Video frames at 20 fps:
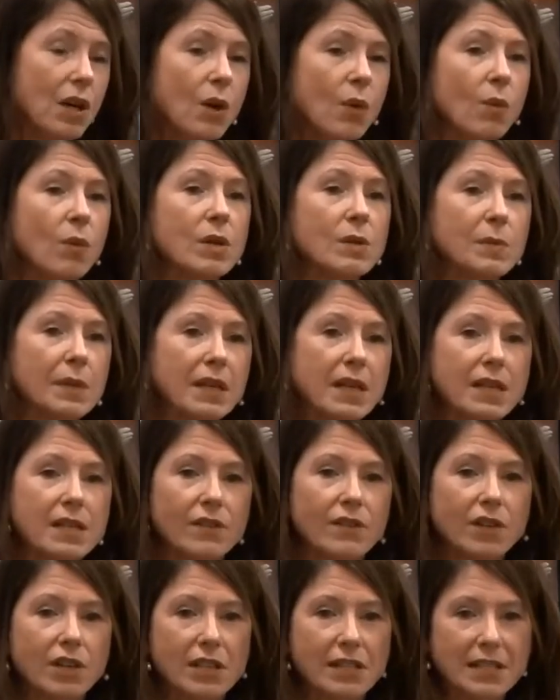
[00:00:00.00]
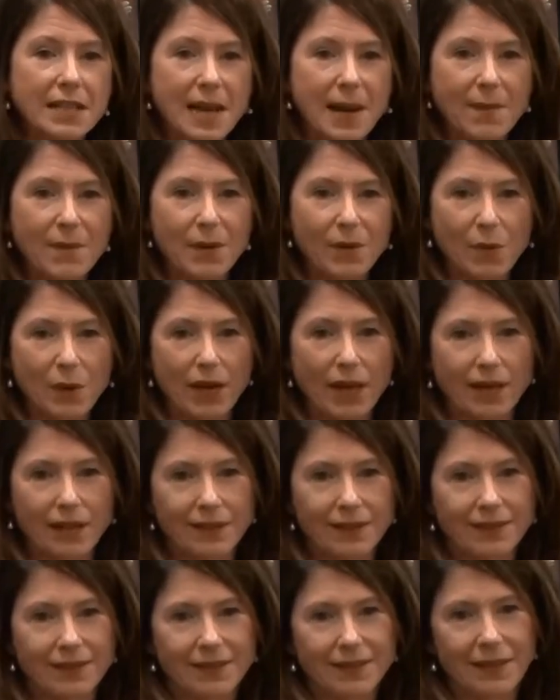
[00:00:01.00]
was because of Ernest Hemingway,
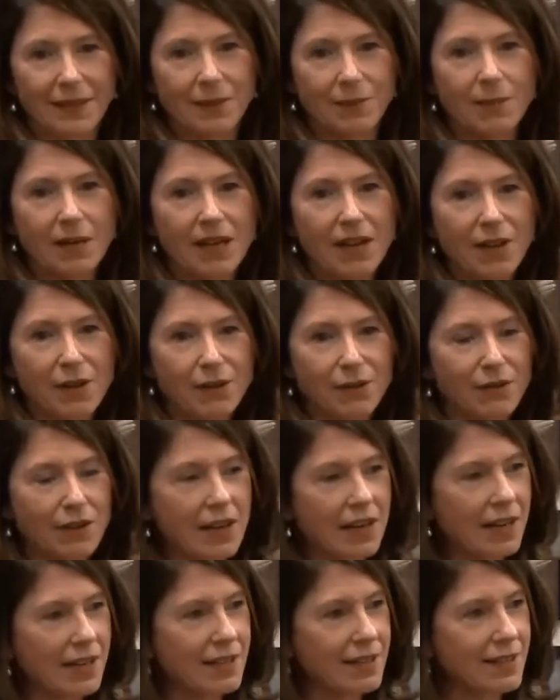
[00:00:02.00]
mm-hmm. my other friend,